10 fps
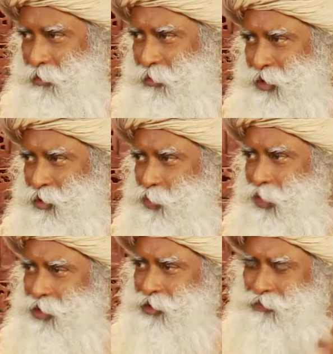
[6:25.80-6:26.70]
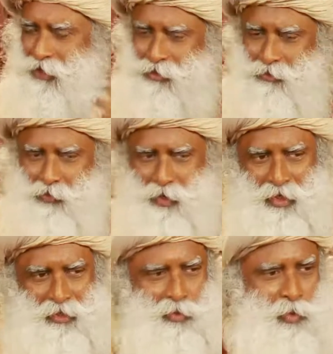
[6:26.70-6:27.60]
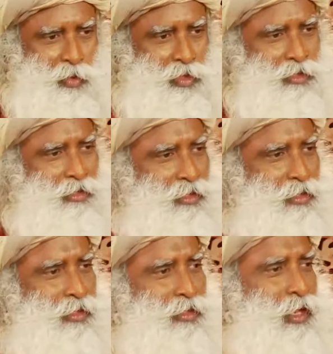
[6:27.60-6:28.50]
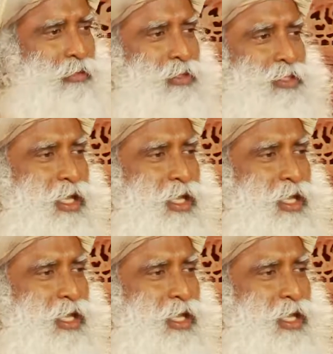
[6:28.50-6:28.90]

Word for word: because one phase of work is over, now it's